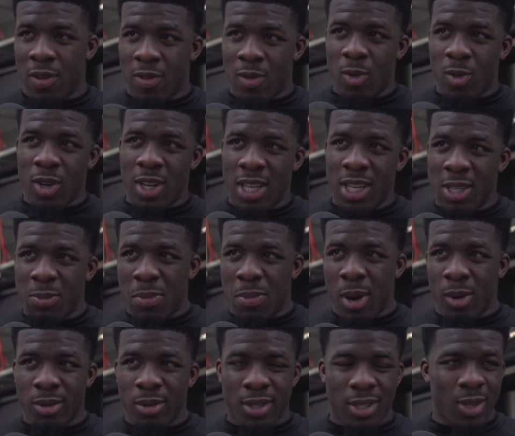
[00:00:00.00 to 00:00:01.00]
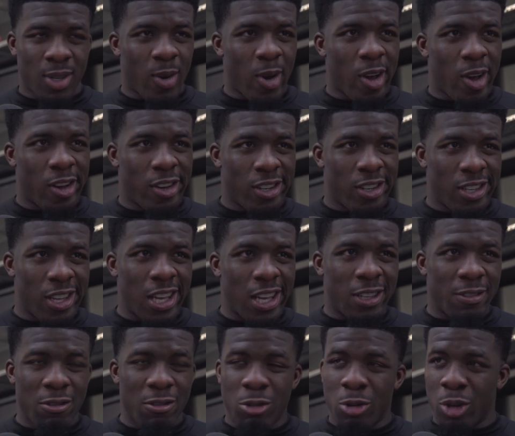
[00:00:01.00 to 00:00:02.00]
for all of these belts, so yeah,
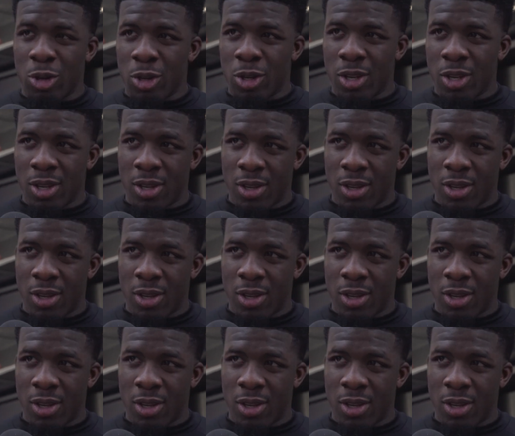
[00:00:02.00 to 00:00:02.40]
it's real good.